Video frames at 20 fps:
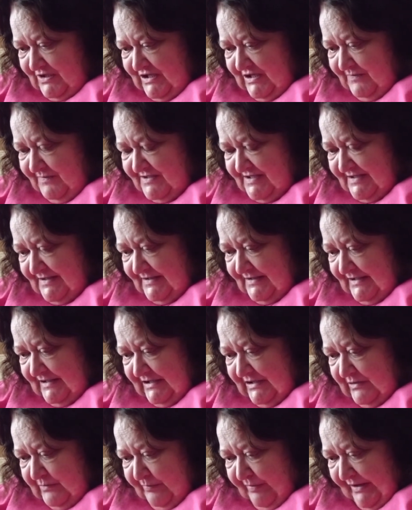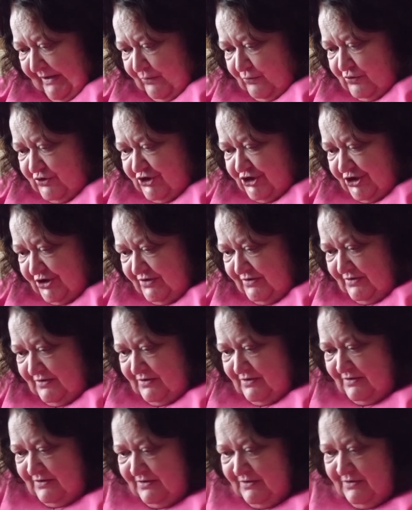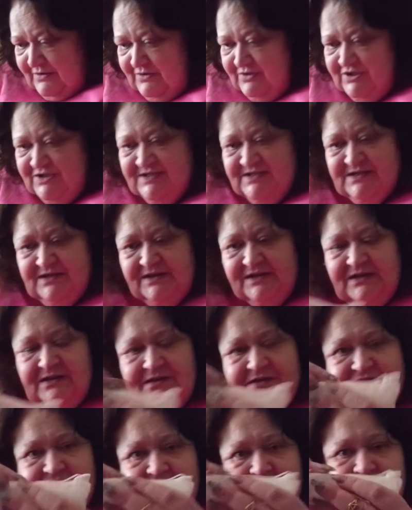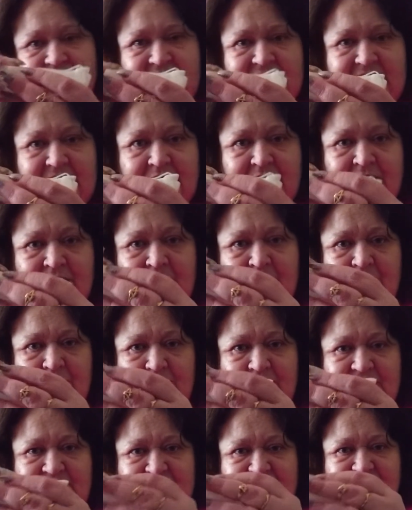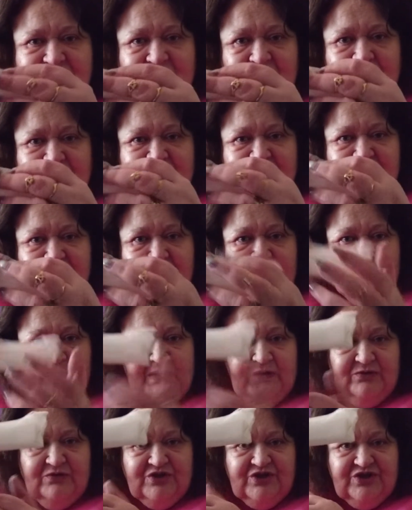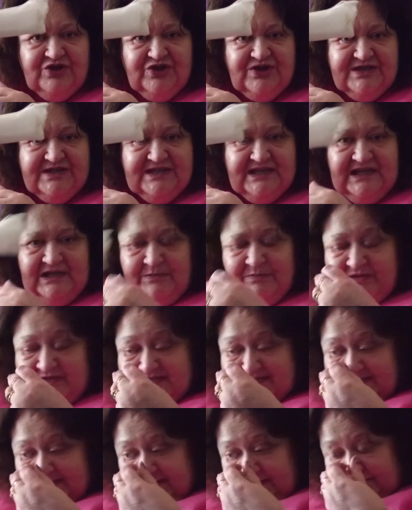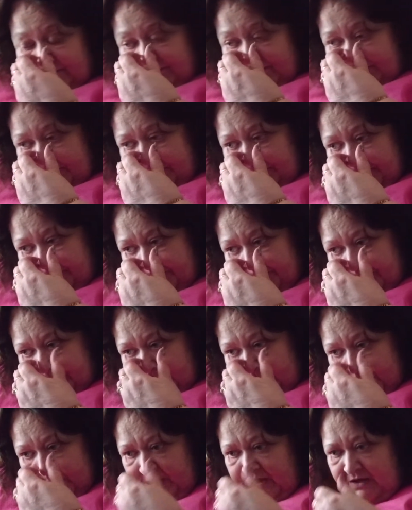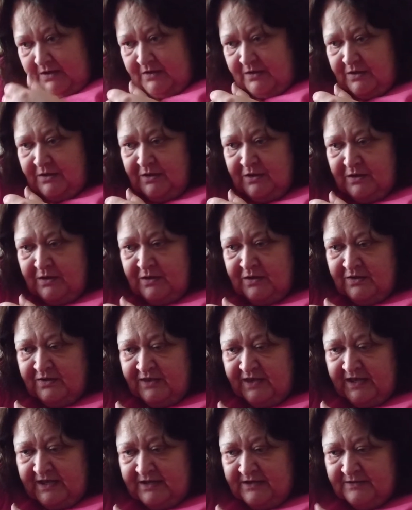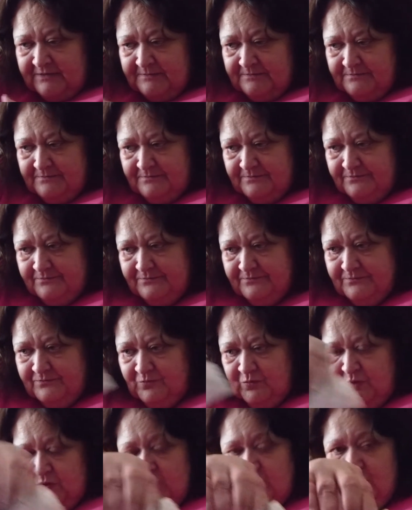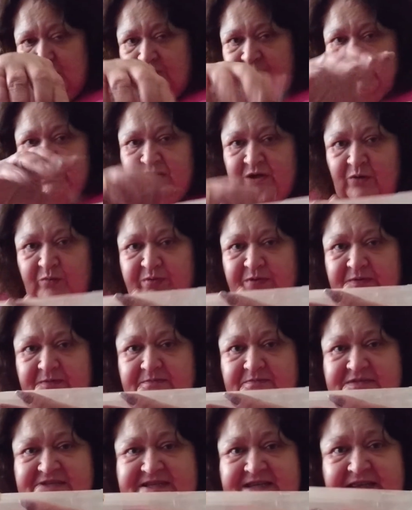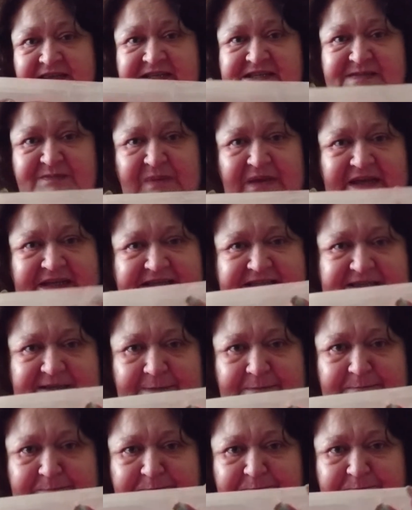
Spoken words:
Keep it in a little pouch, just a little sort of like these soft jiffy pouches, just to keep it safe. Then we're moving up to this piece.